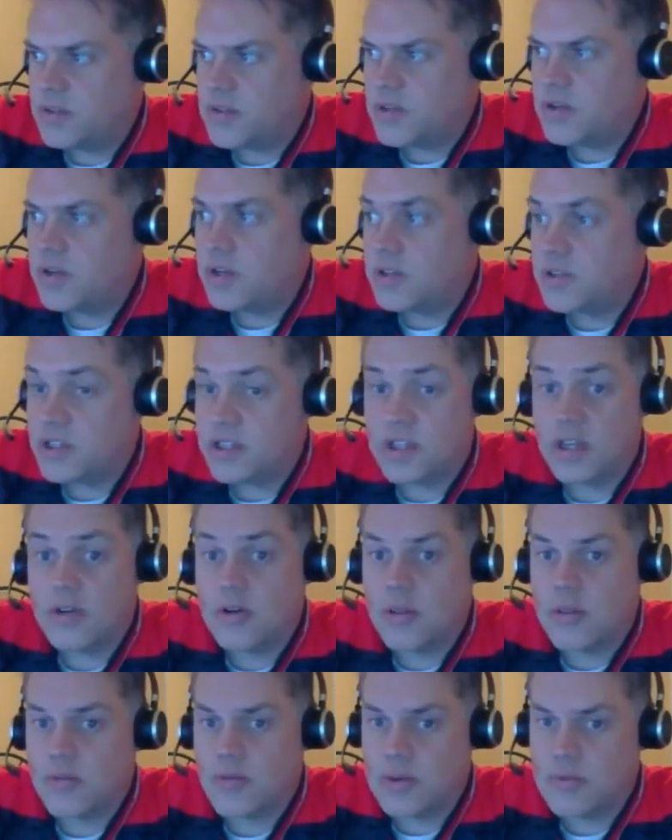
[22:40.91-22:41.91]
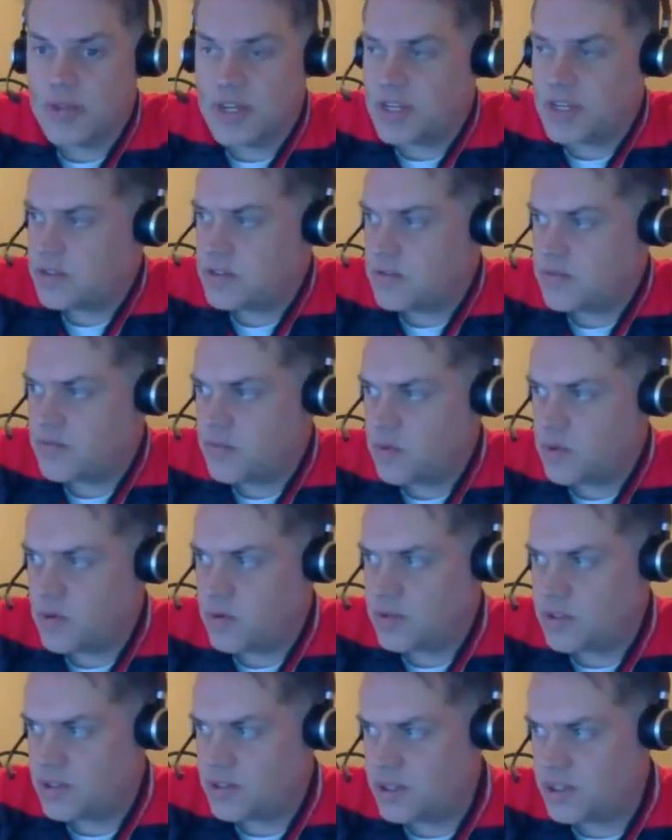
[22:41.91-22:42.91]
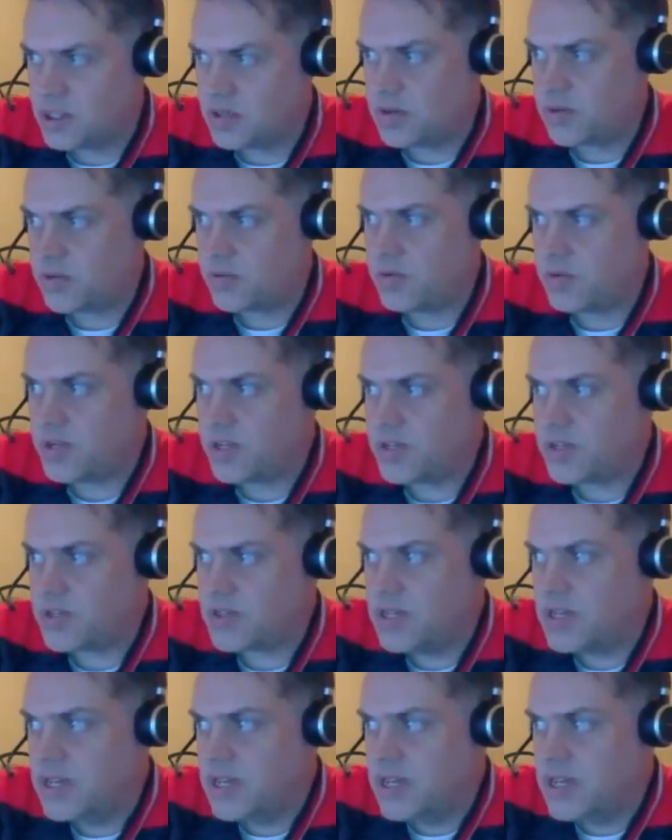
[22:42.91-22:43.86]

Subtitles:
Sorry, just under 3 minutes. 4 goals in just under 3 minutes.